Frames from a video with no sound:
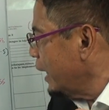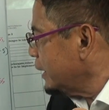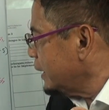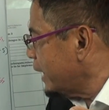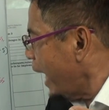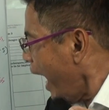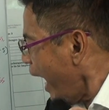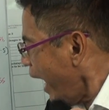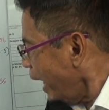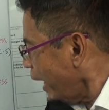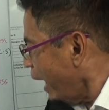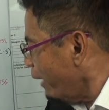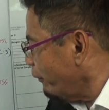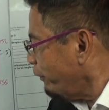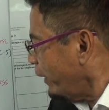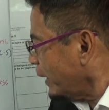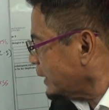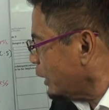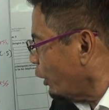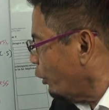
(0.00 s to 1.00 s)
then
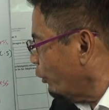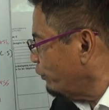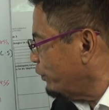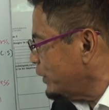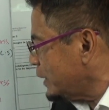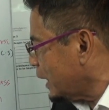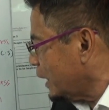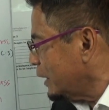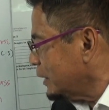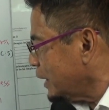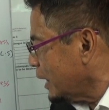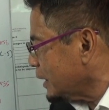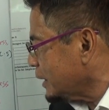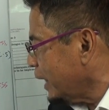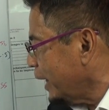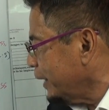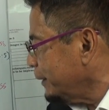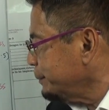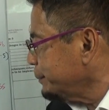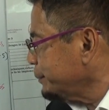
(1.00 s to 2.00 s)
affects our physical
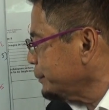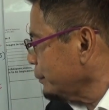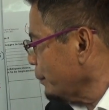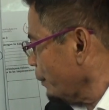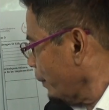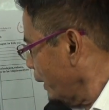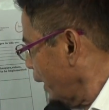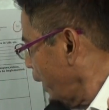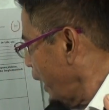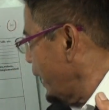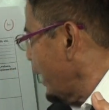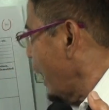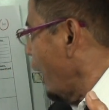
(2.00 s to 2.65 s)
jasad. And